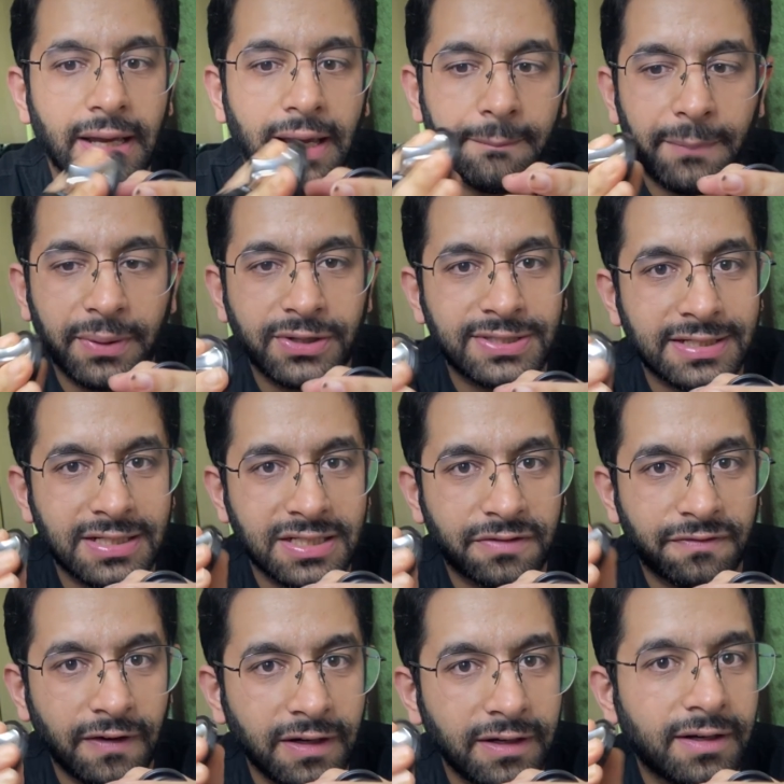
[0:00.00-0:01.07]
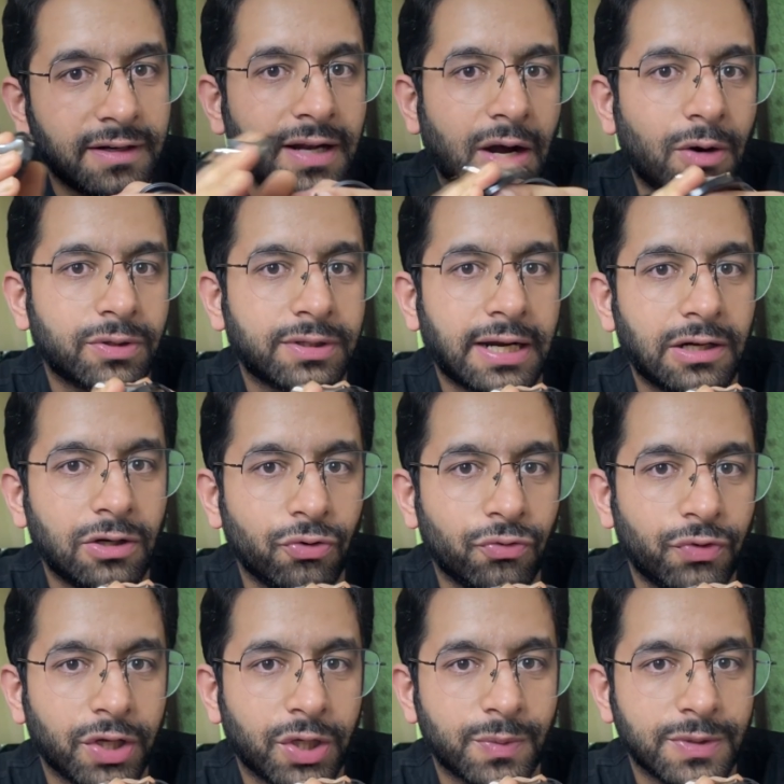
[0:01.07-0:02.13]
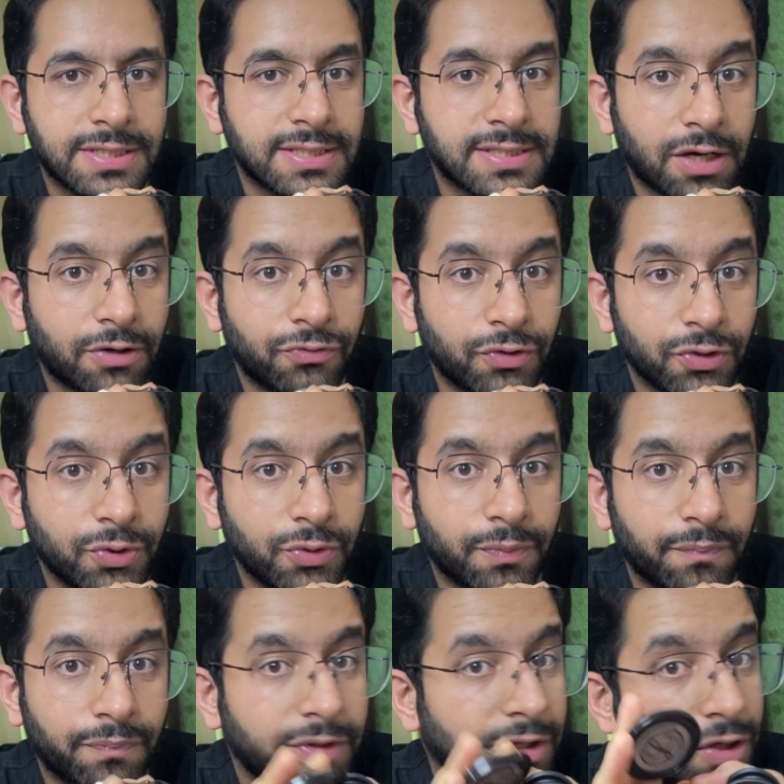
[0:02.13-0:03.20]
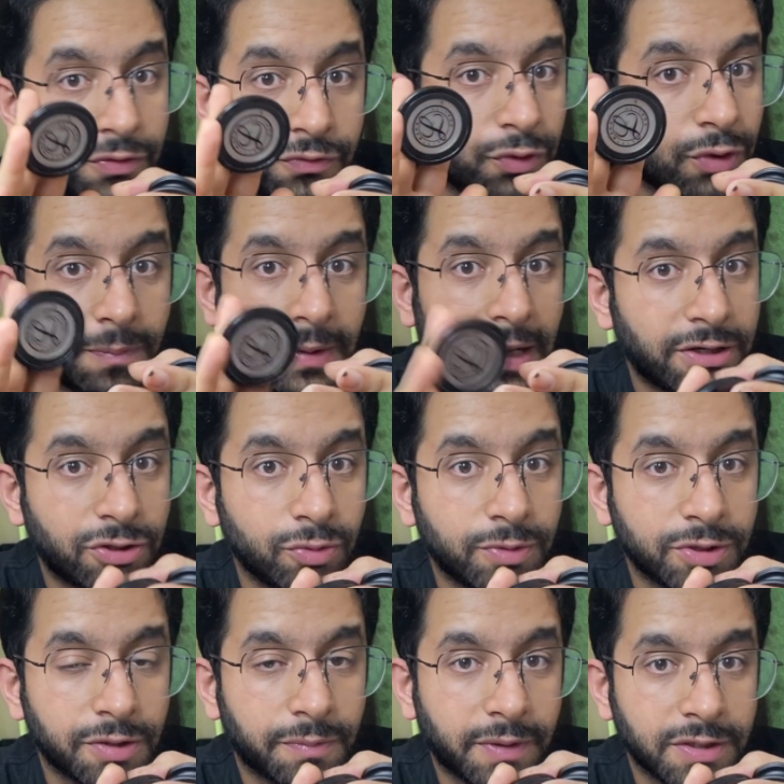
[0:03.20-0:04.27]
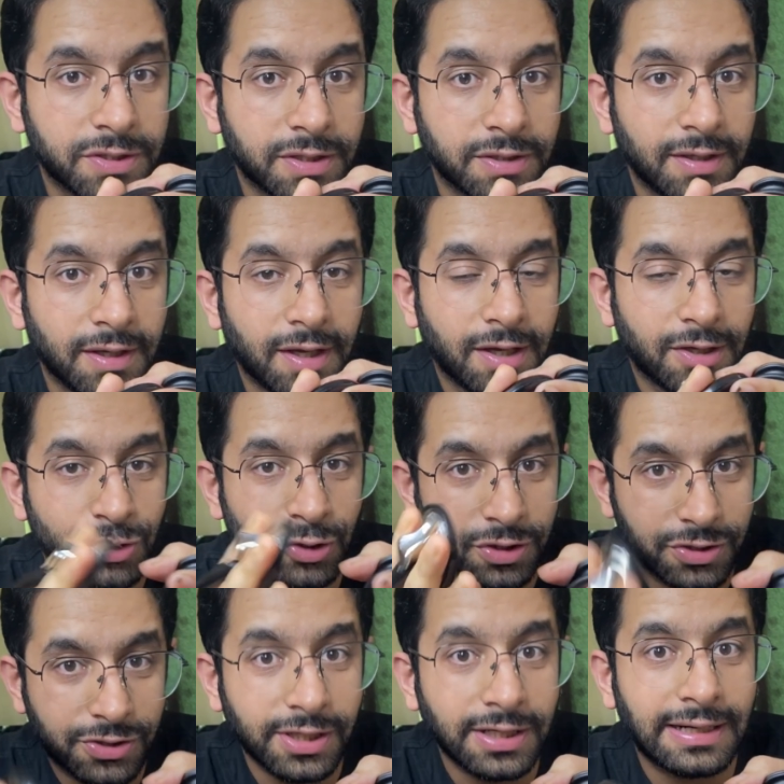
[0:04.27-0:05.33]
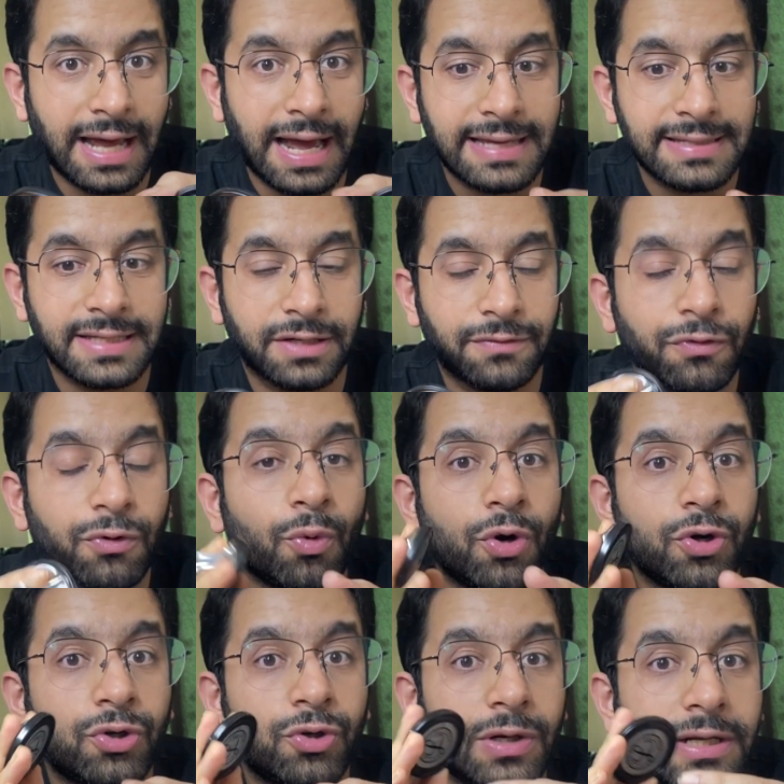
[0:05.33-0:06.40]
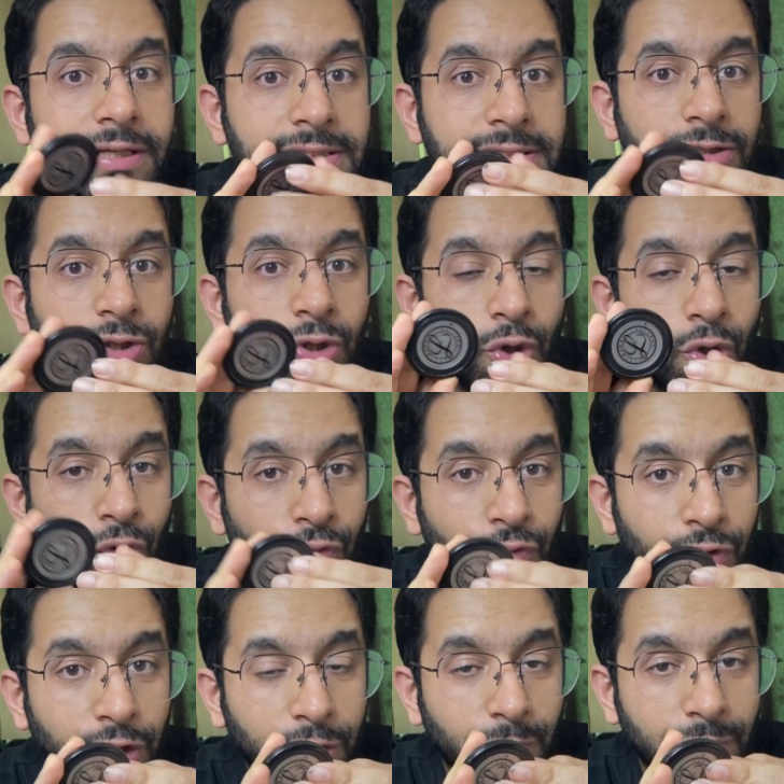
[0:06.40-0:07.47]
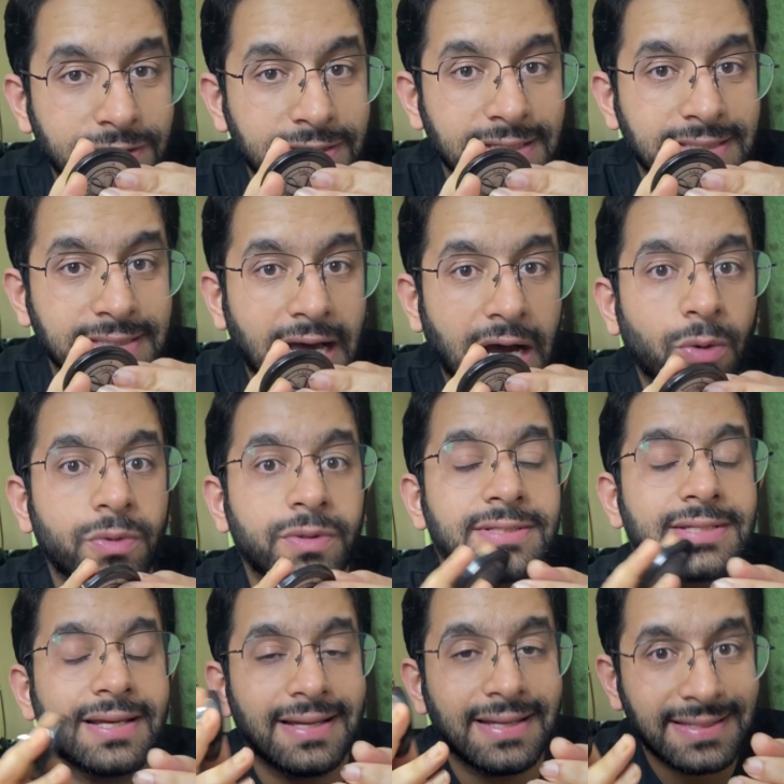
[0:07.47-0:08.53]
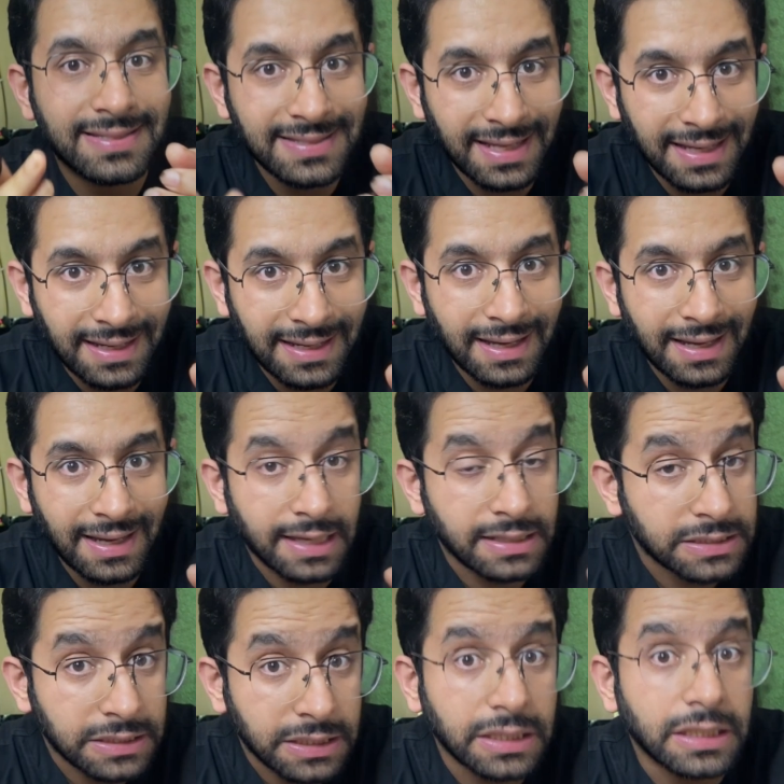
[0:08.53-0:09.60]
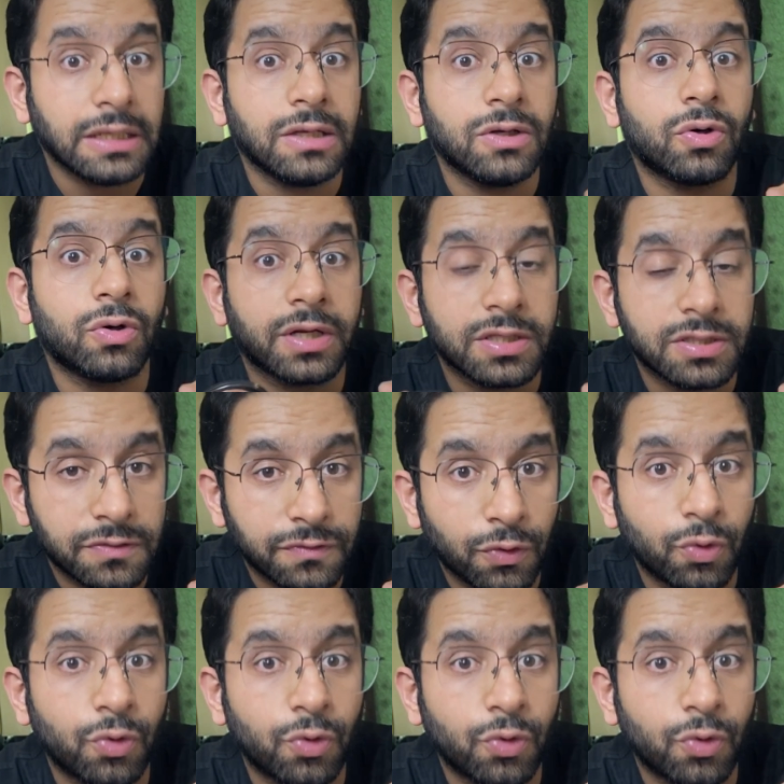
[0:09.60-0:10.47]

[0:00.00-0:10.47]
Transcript: Because it has filtered out that low frequency sound for you if you apply too much of pressure. So the trick lies that if you want to listen to low frequency sounds, say S3 or S4